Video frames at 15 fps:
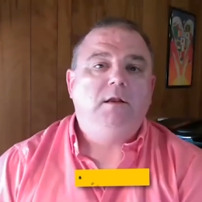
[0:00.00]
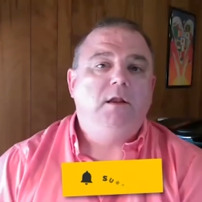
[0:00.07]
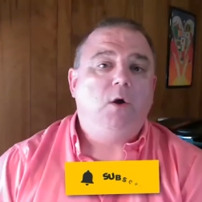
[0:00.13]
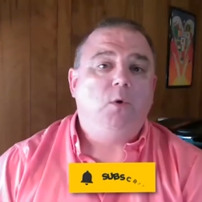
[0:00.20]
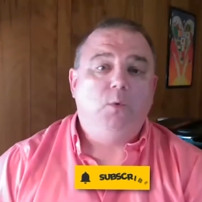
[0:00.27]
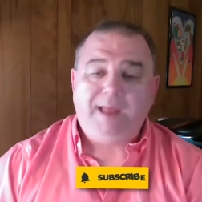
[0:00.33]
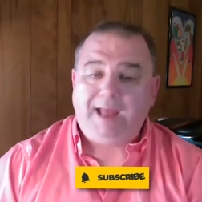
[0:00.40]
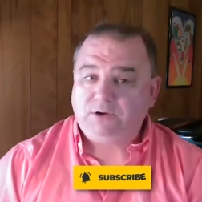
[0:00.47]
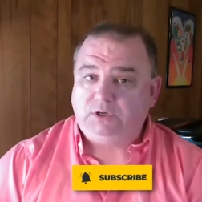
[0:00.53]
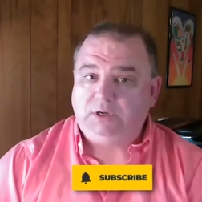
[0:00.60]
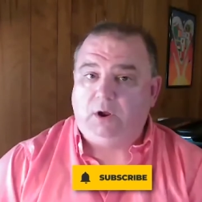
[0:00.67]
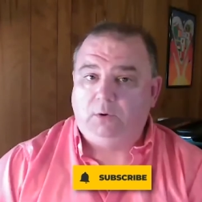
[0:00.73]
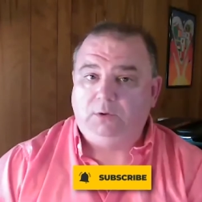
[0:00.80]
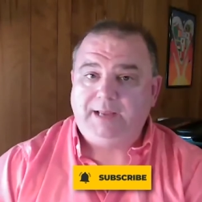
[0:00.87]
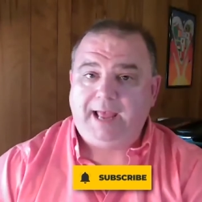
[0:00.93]
no, we
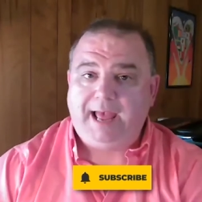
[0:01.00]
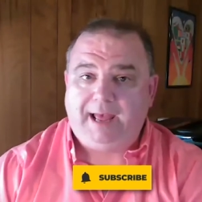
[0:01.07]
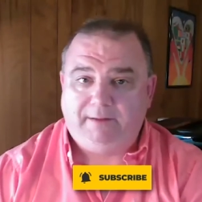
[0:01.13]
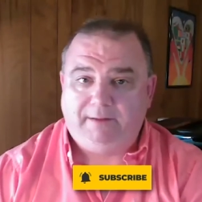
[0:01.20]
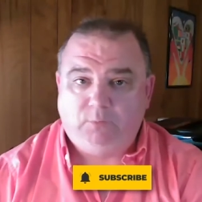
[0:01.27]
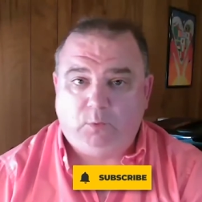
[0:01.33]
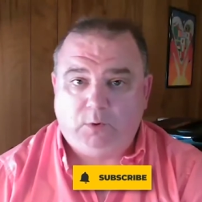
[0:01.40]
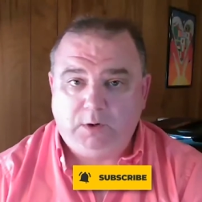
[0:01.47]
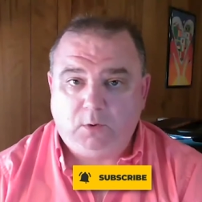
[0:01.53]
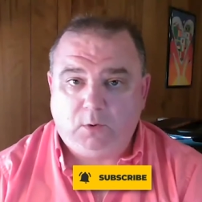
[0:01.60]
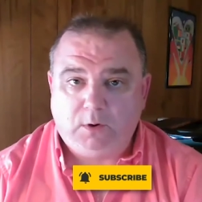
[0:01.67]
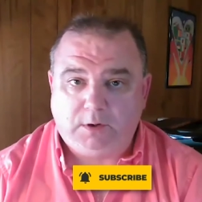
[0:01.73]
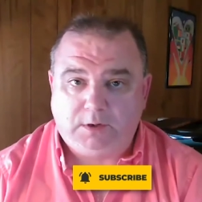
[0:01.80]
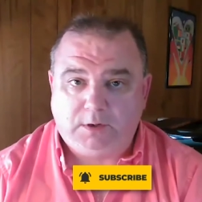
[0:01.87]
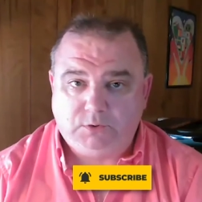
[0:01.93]
actually only have one
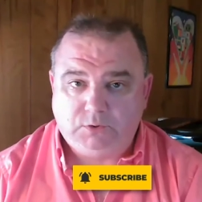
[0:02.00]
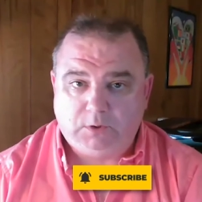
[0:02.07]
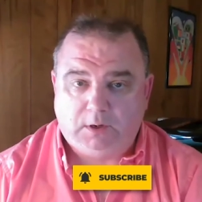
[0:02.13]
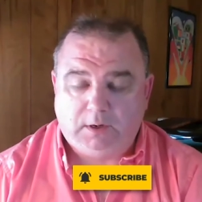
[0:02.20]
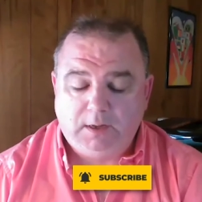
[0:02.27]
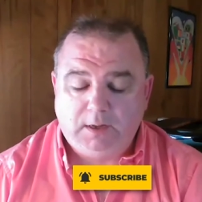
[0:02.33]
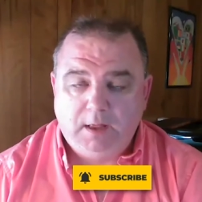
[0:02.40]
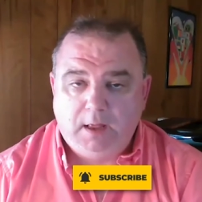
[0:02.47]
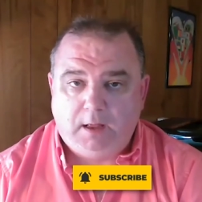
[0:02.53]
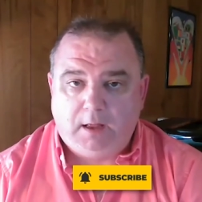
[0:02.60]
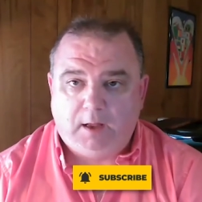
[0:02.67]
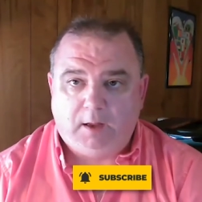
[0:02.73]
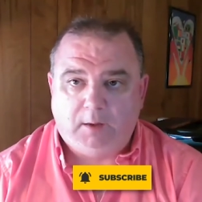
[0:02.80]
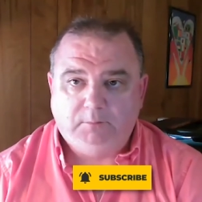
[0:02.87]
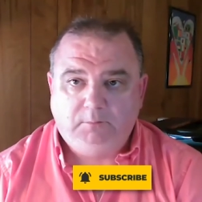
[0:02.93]
orchestra.
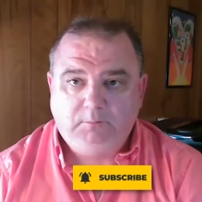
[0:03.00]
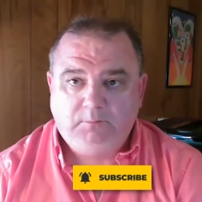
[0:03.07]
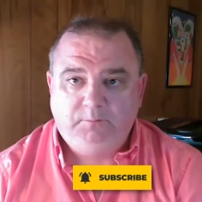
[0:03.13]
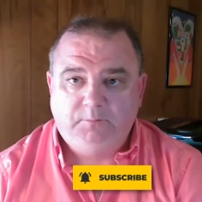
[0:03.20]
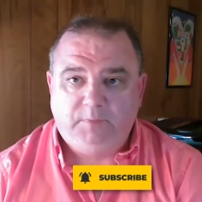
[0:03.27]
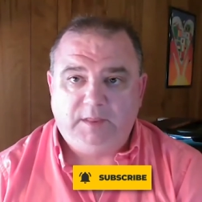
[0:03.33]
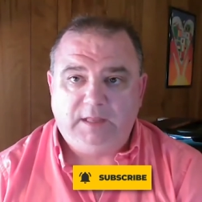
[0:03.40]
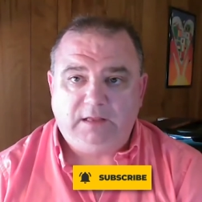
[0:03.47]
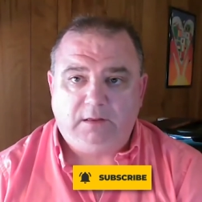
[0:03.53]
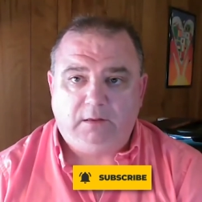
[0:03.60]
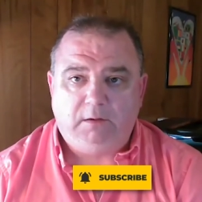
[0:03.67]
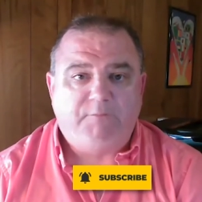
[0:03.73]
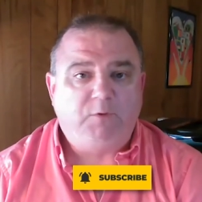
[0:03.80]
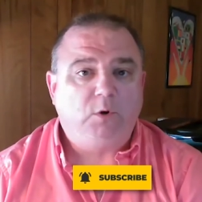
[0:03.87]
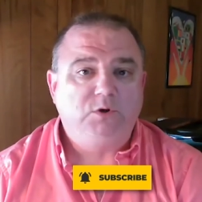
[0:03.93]
Mm-hmm. Um,
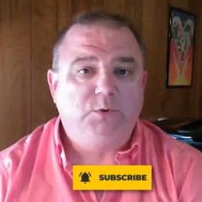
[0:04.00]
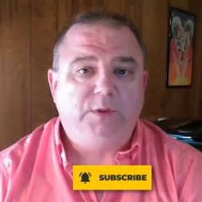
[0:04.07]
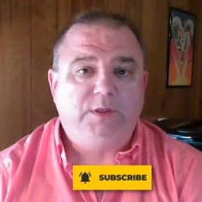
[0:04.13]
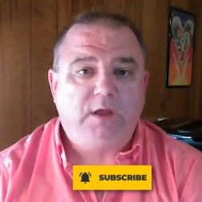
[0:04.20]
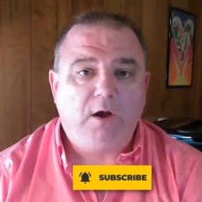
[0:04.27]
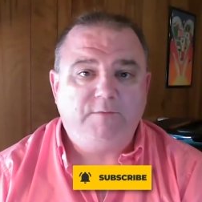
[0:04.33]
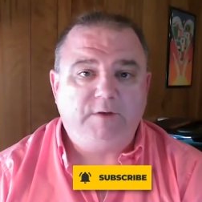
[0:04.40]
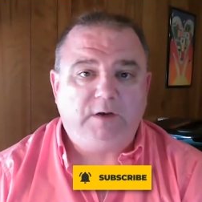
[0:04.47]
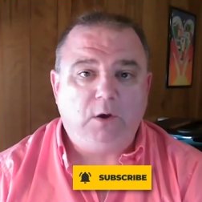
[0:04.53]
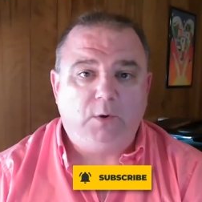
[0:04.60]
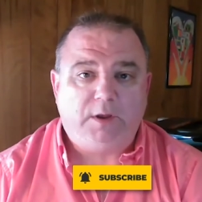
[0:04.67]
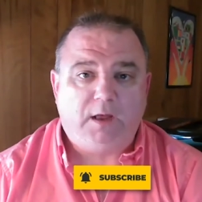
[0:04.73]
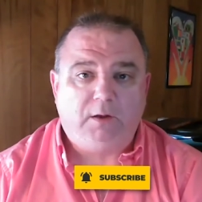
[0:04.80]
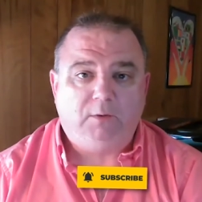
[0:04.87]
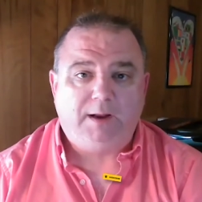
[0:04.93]
of course, with COVID
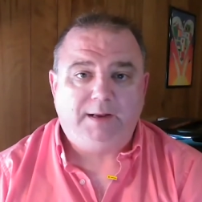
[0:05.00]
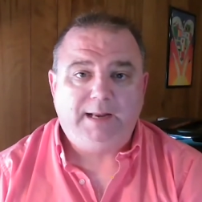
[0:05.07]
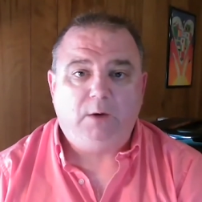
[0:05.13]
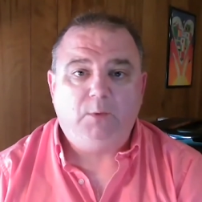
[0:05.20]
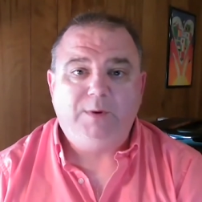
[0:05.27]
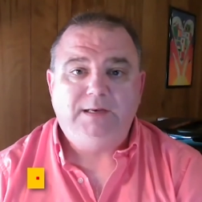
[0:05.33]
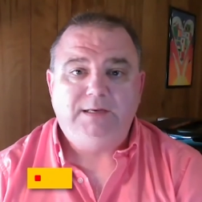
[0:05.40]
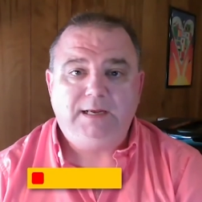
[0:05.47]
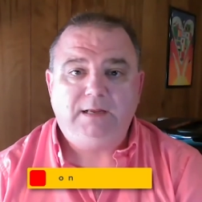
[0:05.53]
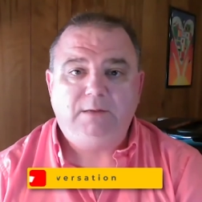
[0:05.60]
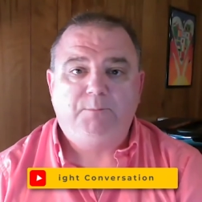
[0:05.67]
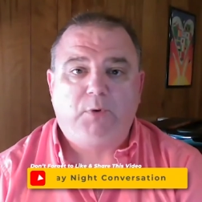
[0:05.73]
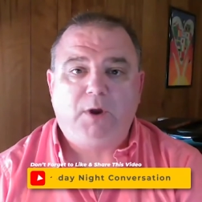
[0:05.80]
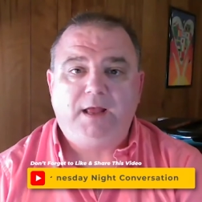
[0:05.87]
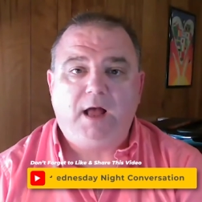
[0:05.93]
going on right now, we
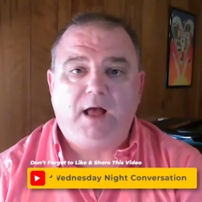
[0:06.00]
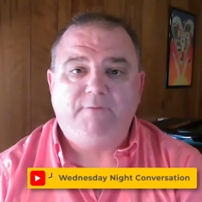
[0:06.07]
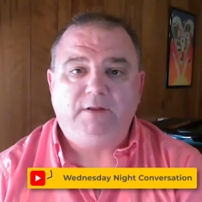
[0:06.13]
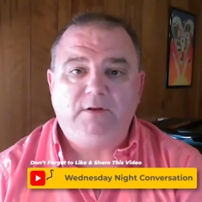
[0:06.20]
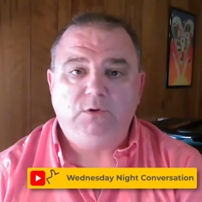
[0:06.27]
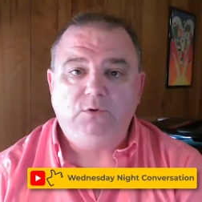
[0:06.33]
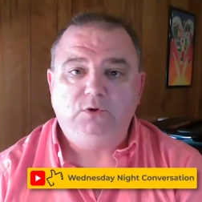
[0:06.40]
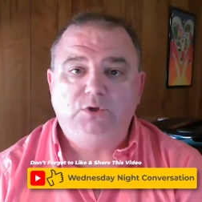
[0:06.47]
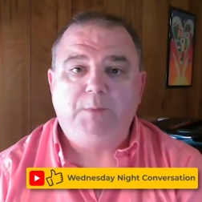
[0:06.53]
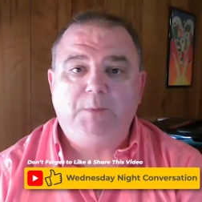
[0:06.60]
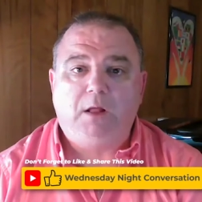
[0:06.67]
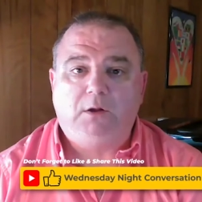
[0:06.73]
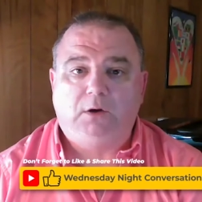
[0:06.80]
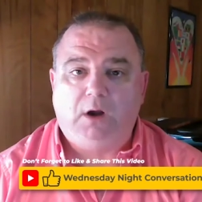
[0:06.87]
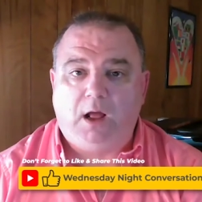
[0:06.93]
did break off into
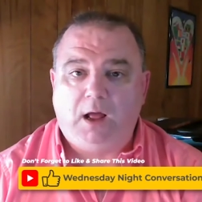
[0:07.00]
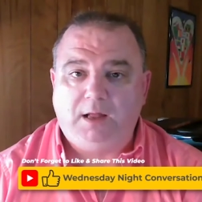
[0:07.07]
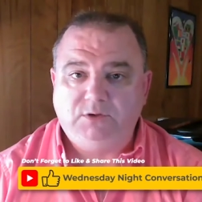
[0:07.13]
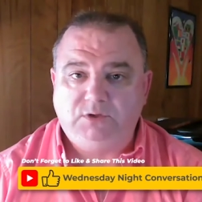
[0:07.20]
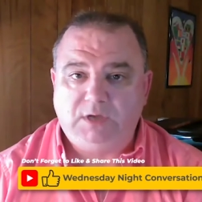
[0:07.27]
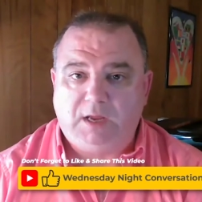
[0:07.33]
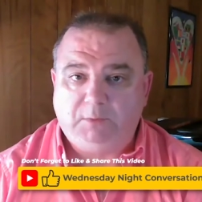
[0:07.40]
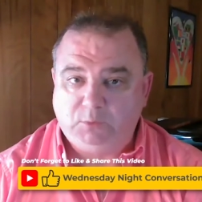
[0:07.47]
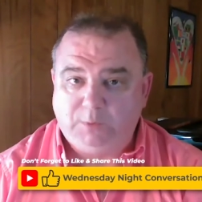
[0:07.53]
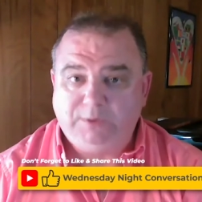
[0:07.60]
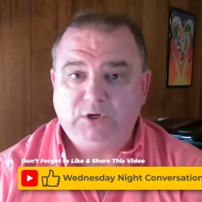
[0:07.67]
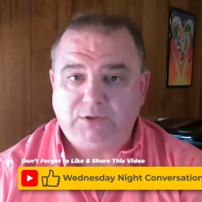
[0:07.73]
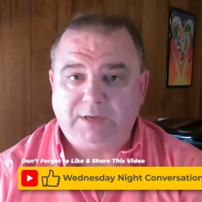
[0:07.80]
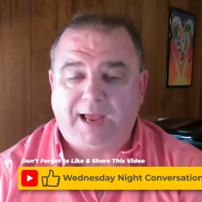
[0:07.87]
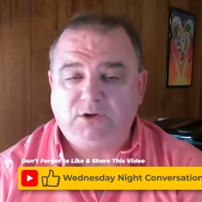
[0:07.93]
smaller ensembles.
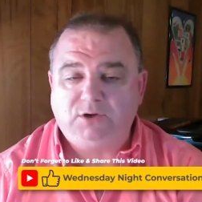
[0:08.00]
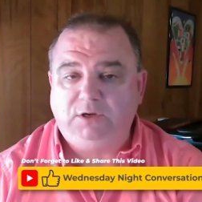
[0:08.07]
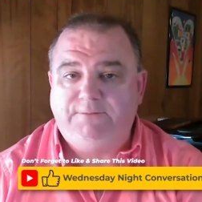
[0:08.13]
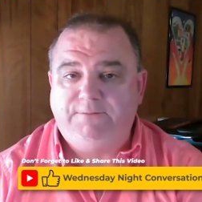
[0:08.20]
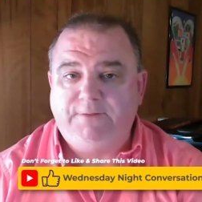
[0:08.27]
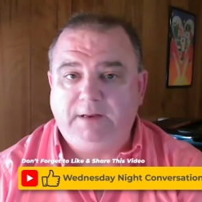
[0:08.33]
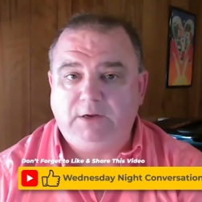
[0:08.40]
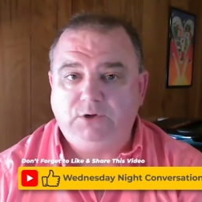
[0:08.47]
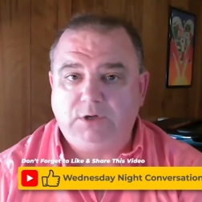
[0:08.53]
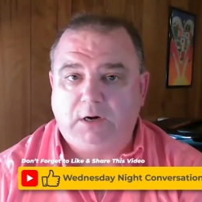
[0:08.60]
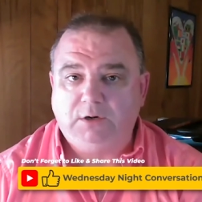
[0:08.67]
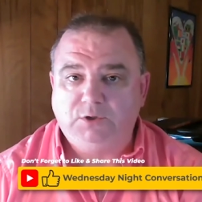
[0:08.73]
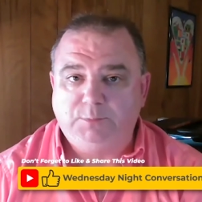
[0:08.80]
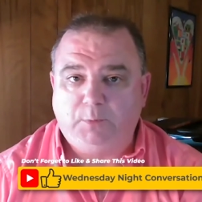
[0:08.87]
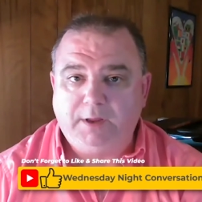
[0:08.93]
We just actually finished
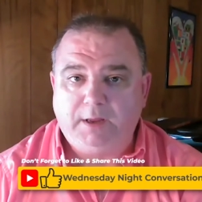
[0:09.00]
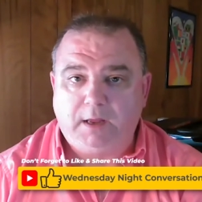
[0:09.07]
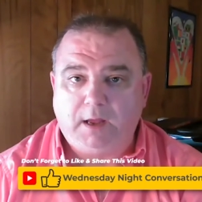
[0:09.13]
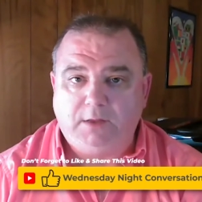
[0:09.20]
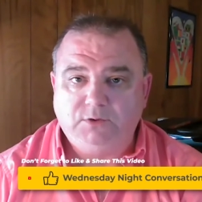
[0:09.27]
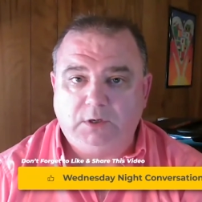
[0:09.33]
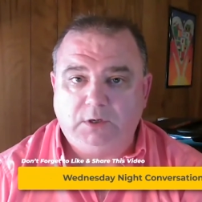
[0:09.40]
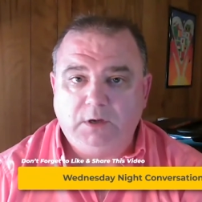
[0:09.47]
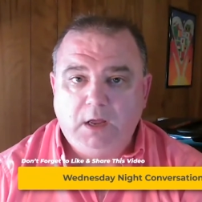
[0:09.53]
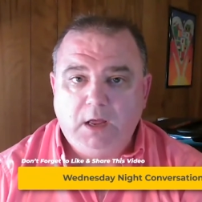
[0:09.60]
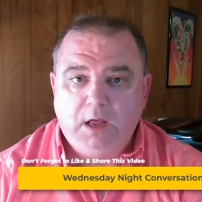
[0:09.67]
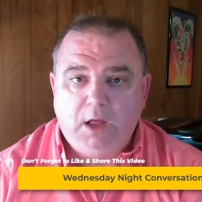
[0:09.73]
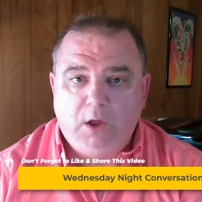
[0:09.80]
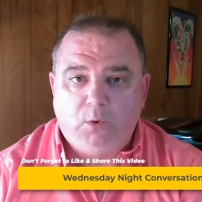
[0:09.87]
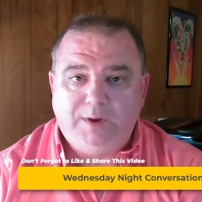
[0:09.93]
our spring concert.
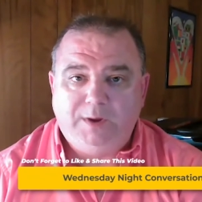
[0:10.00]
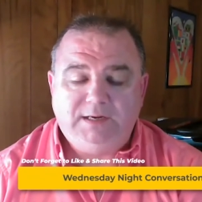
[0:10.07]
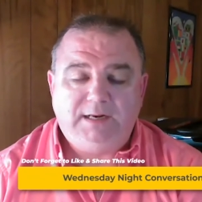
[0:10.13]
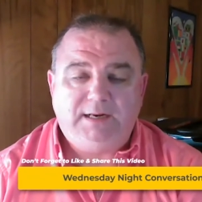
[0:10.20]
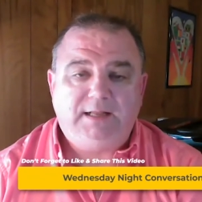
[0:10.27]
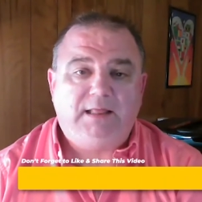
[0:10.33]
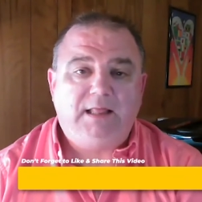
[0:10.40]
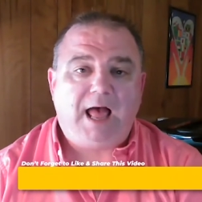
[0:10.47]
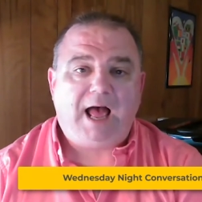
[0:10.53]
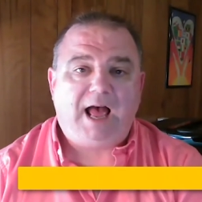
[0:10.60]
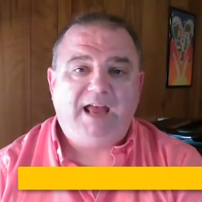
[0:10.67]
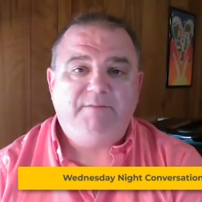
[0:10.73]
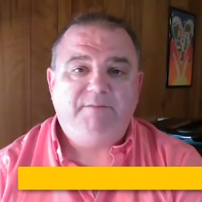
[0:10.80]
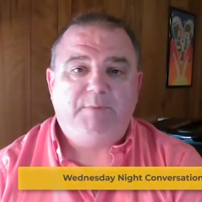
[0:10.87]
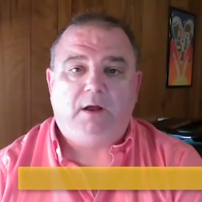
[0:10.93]
We did it
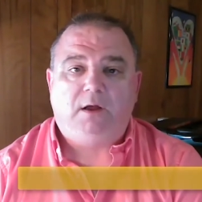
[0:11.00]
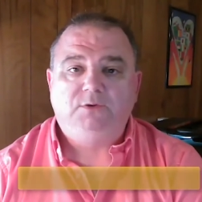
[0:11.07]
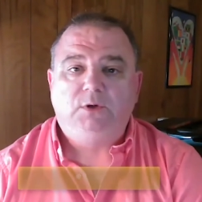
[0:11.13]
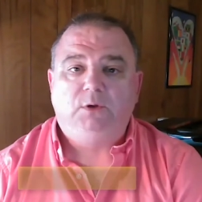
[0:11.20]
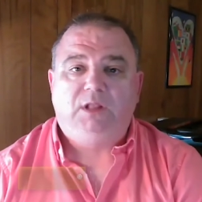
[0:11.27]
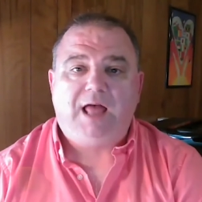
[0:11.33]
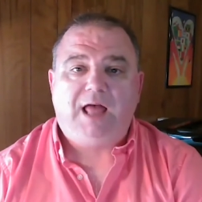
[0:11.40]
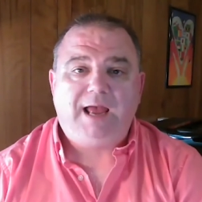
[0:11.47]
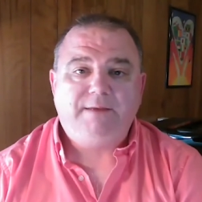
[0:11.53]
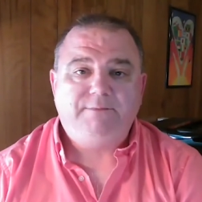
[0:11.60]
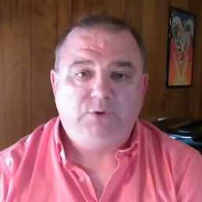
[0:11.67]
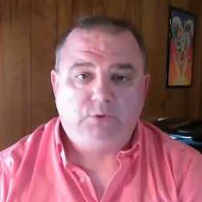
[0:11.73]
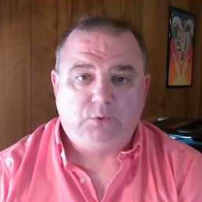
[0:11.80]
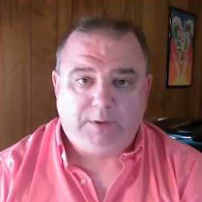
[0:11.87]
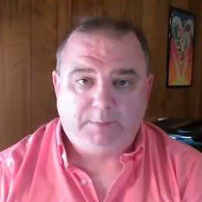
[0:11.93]
live, but also live
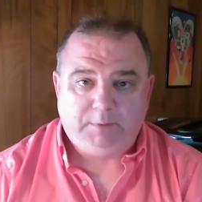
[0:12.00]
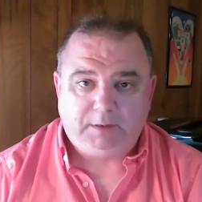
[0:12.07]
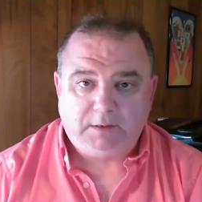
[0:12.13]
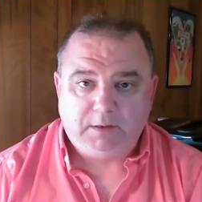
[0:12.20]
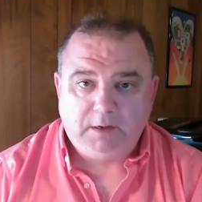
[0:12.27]
streamed it